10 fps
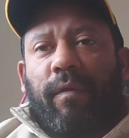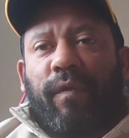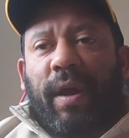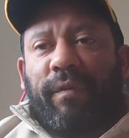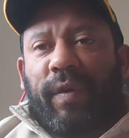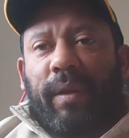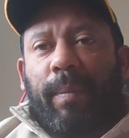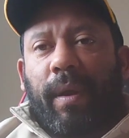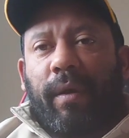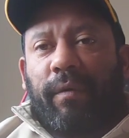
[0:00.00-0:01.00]
fight
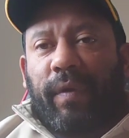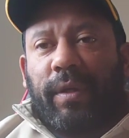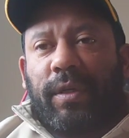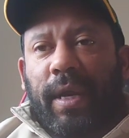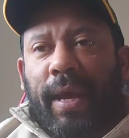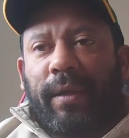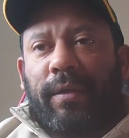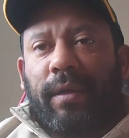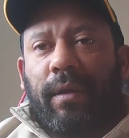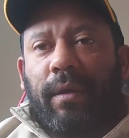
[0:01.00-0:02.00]
Filip Hrgović
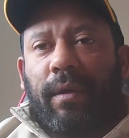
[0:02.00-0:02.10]
next